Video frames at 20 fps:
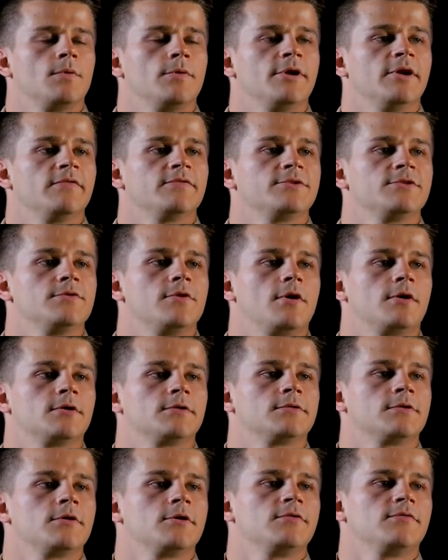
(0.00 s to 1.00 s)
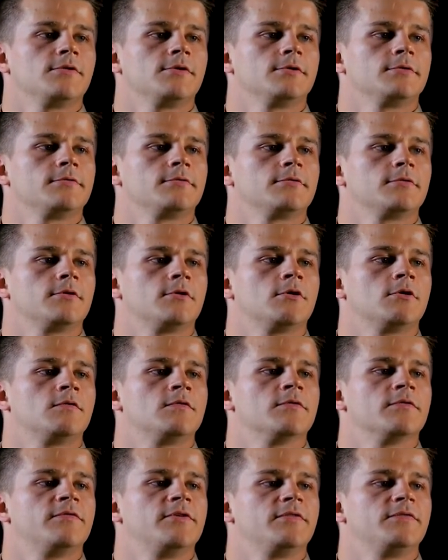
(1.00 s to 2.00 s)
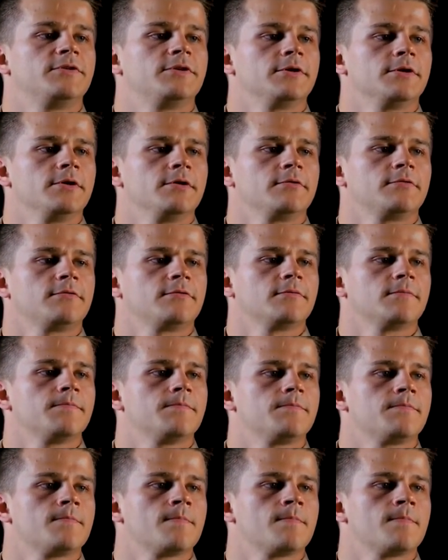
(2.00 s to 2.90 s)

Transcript: we have 230 volts over 50 hertz.